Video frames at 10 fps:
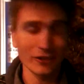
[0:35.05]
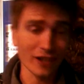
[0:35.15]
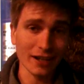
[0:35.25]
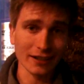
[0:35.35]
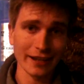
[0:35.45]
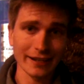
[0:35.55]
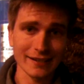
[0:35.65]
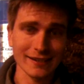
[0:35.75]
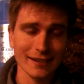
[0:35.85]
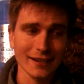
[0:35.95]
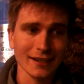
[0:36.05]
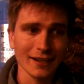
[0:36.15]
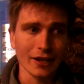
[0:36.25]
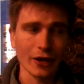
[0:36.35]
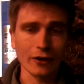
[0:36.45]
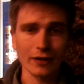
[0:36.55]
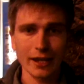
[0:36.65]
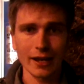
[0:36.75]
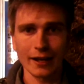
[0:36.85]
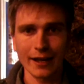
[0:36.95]
young ladies
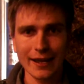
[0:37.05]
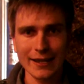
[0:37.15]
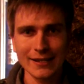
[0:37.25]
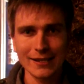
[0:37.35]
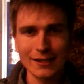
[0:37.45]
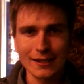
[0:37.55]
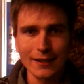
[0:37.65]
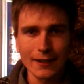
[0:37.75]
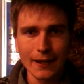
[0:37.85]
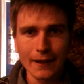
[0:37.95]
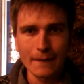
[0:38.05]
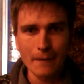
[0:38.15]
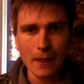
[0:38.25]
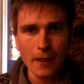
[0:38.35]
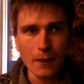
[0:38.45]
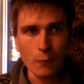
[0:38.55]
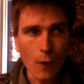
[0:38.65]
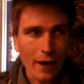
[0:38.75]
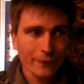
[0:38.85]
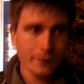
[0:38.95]
earlier, and
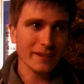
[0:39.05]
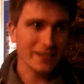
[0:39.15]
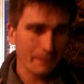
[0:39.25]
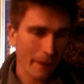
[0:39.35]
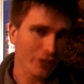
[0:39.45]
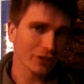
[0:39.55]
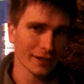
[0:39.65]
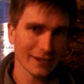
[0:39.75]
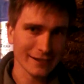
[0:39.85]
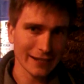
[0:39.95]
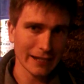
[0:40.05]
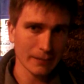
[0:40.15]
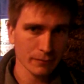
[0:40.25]
one of them especially seemed